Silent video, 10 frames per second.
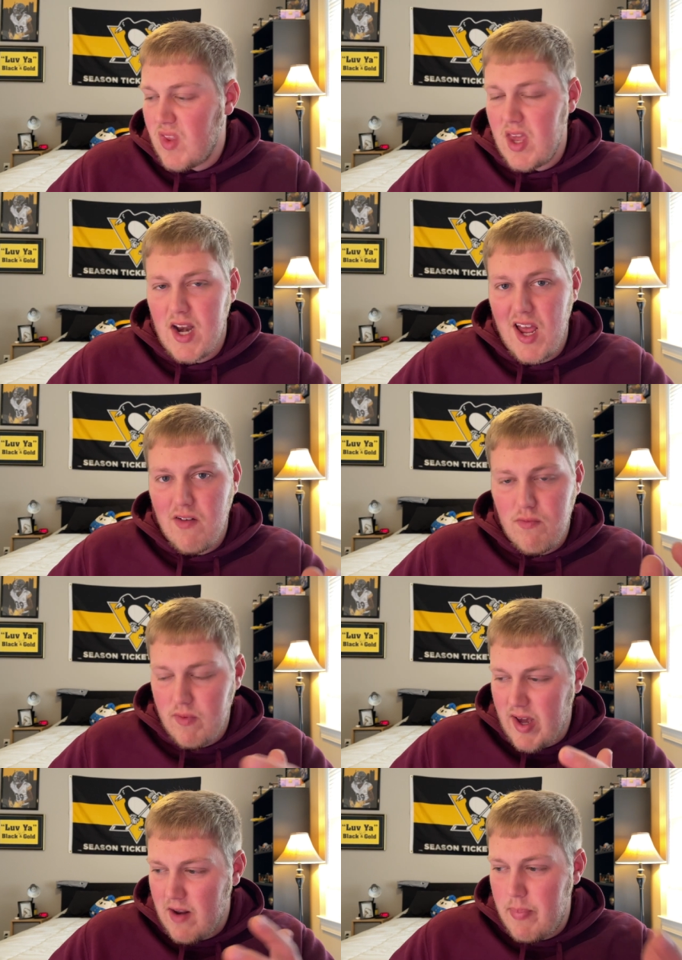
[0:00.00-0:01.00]
And I
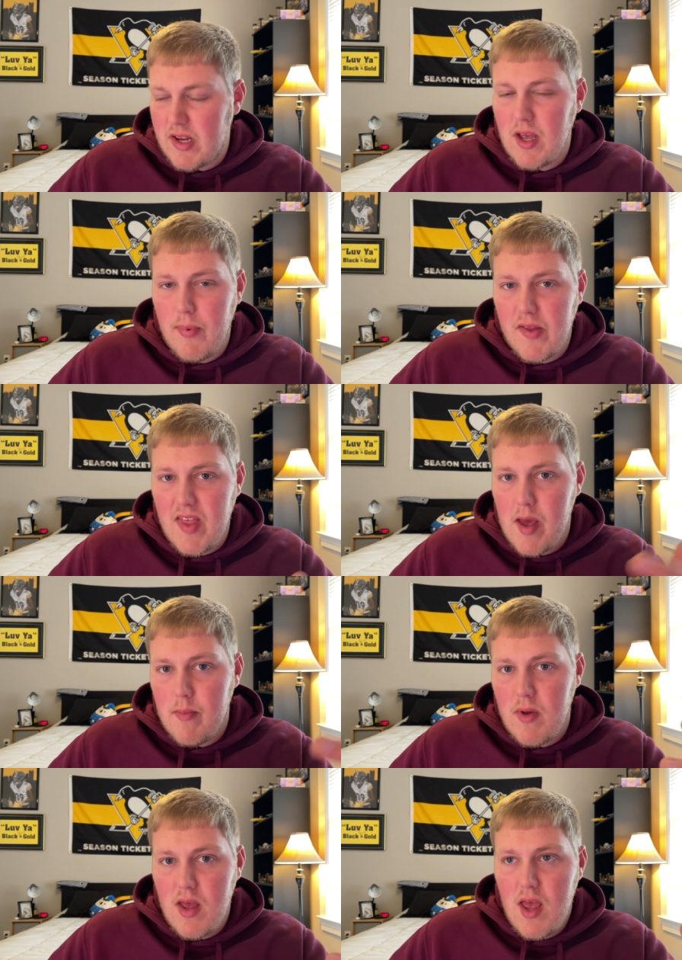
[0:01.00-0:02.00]
kind of picked up on them